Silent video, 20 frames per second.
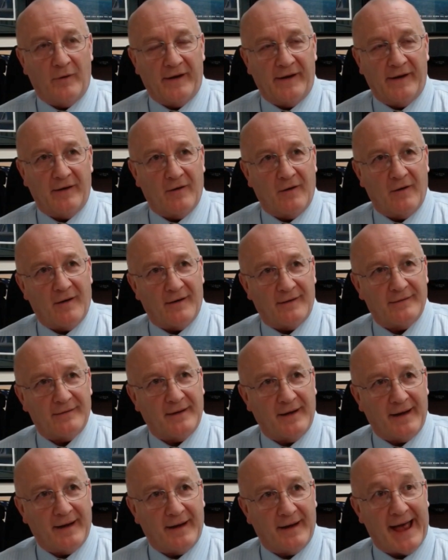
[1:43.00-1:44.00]
We are
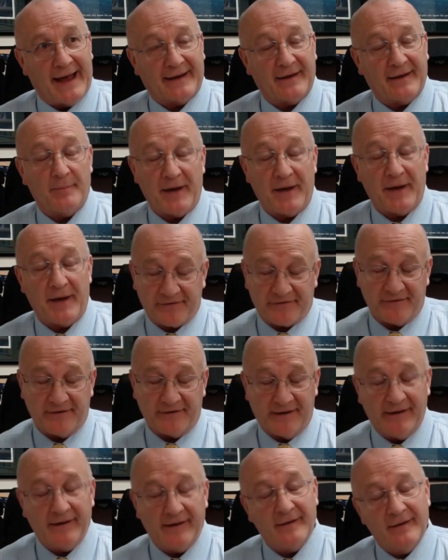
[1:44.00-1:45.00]
at
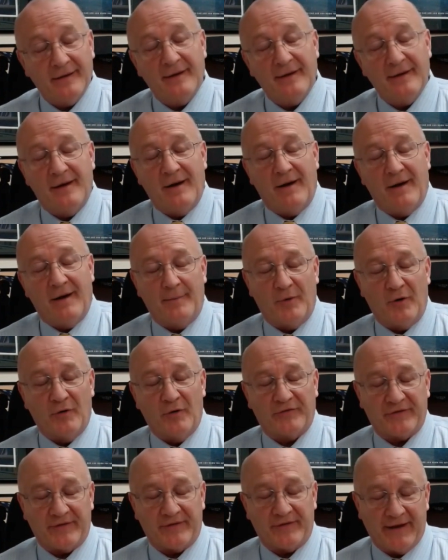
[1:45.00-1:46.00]
capacity on
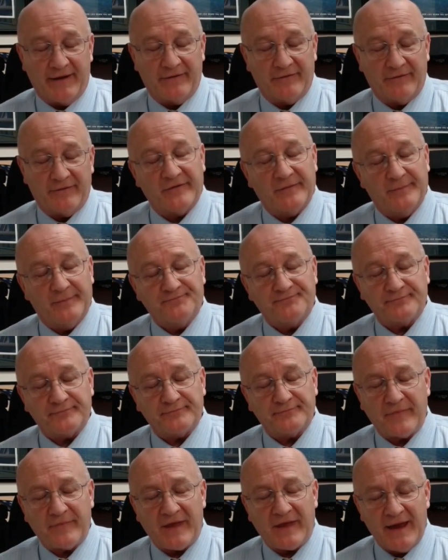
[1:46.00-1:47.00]
most days,
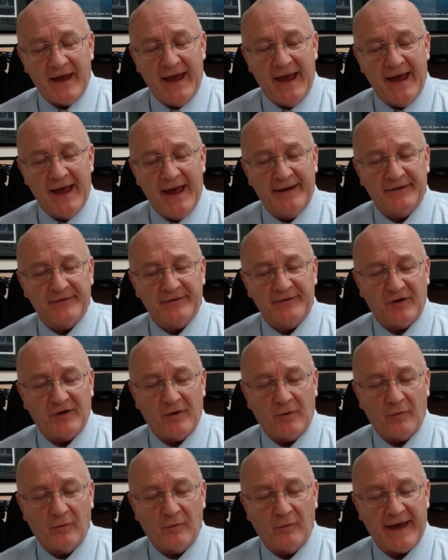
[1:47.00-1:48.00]

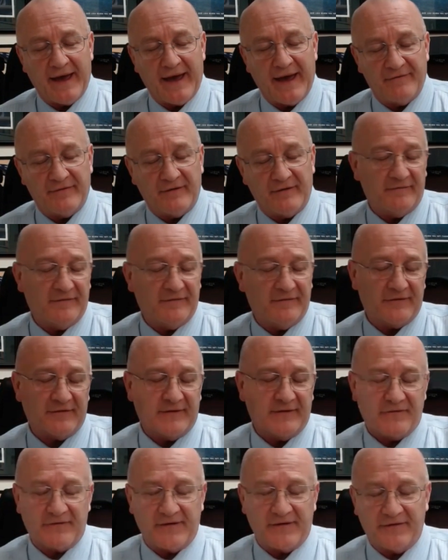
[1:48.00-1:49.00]
and we have a
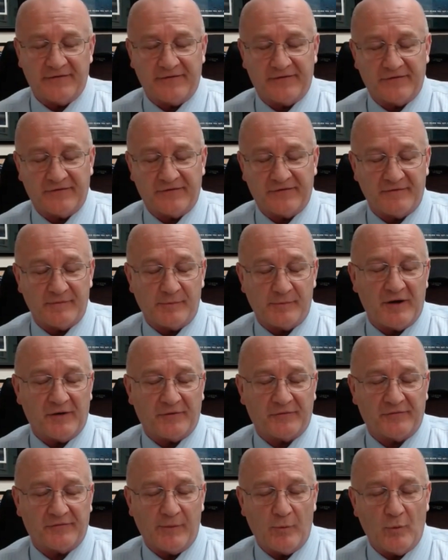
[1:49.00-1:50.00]
visitor census of
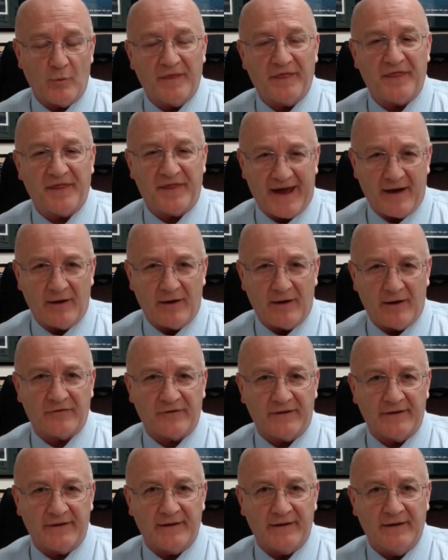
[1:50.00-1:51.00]
approximately
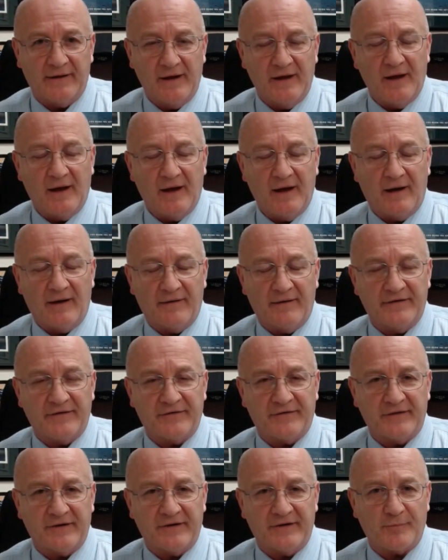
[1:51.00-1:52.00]
1,000
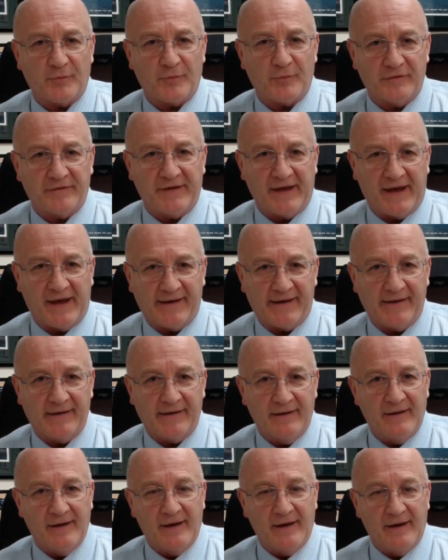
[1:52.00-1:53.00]
visitors per day
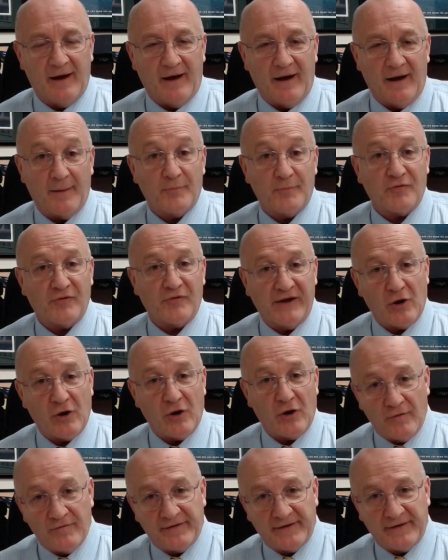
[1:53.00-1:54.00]

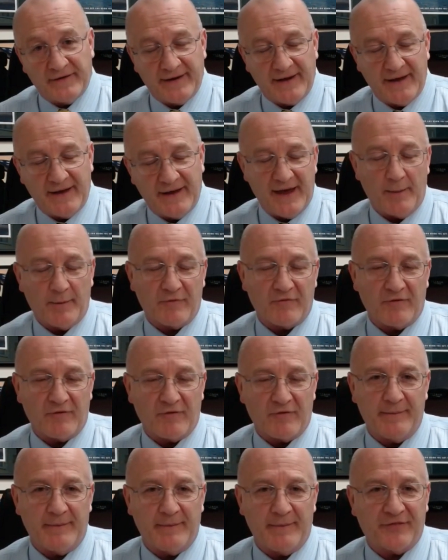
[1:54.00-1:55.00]
pre-COVID, and we're
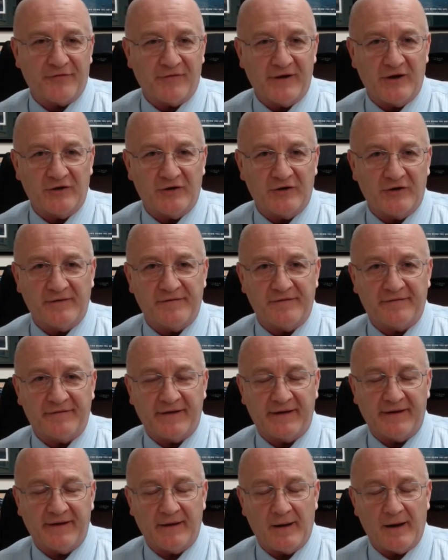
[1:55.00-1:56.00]
running about
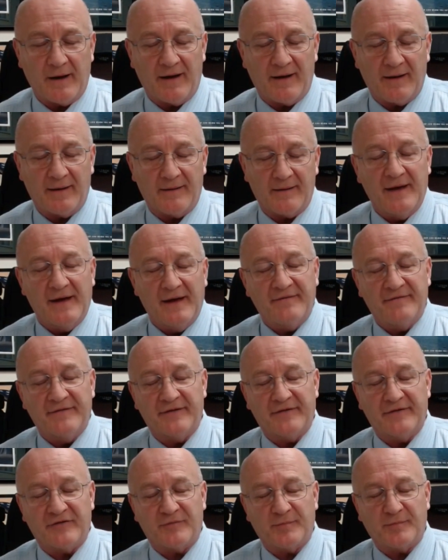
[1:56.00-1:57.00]
350
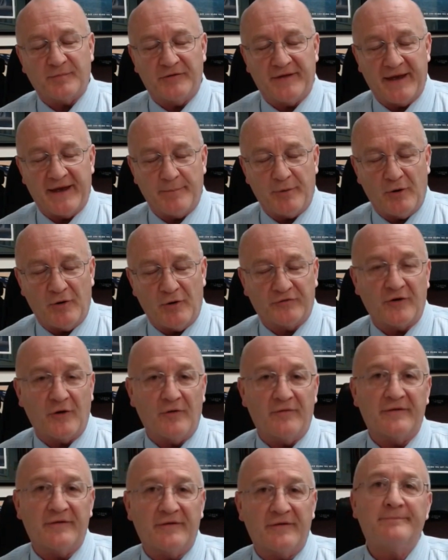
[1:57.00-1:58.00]
visitors per day
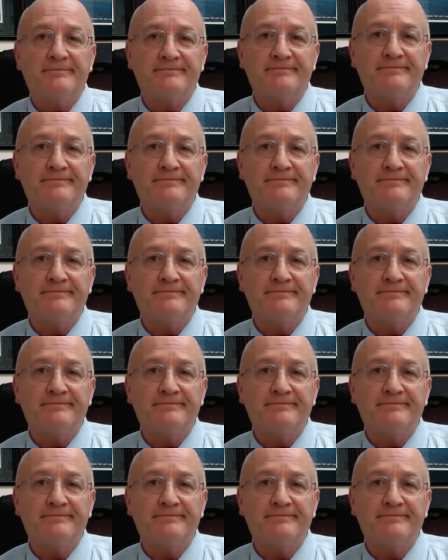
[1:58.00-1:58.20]
post-COVID.